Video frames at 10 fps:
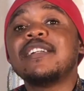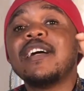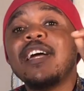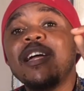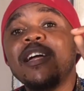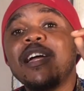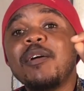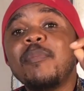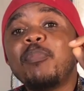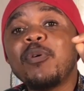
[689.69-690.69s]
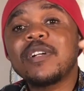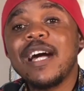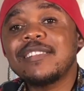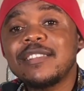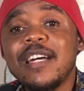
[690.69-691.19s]
a
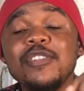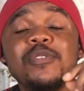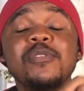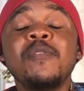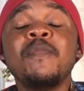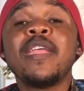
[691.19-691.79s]
podcaster, you